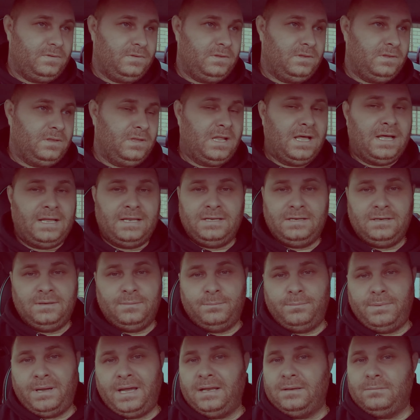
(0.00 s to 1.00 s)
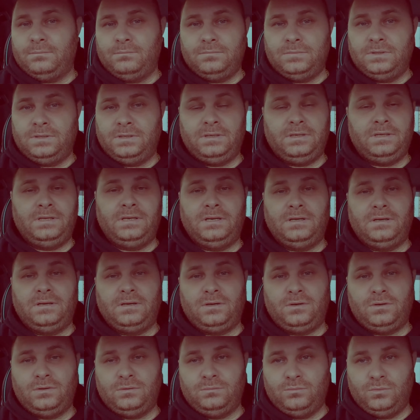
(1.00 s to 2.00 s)
not in a bad, in
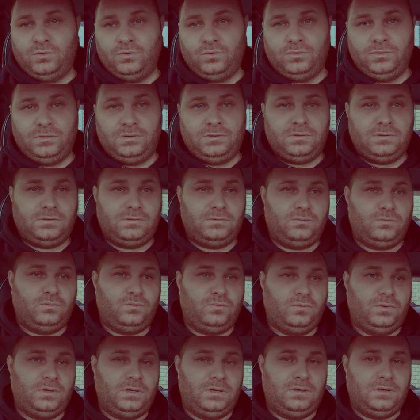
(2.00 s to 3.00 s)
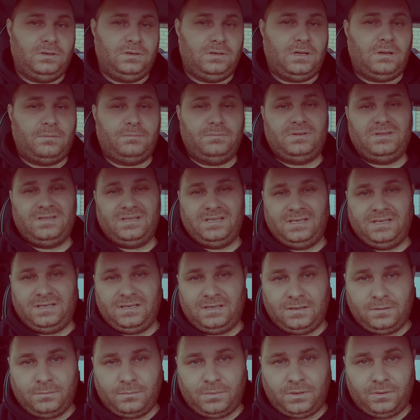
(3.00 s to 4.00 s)
a good mood when I'm
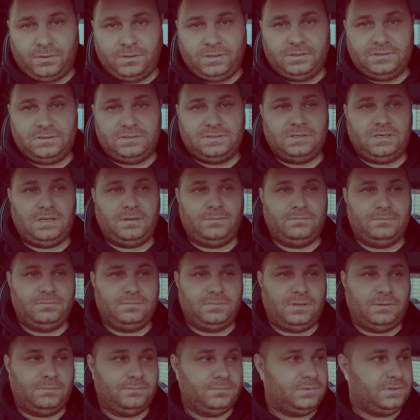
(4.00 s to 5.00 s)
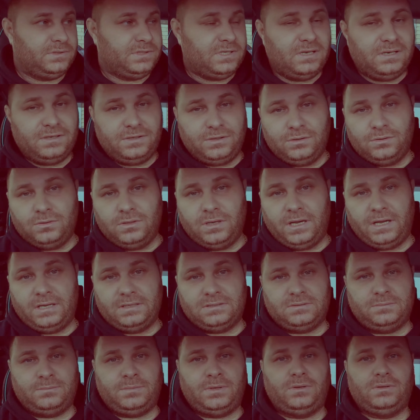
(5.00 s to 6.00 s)
thinking about this, and I'm, I'm telling you
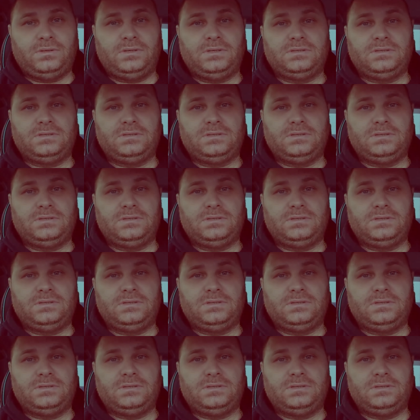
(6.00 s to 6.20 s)
guys about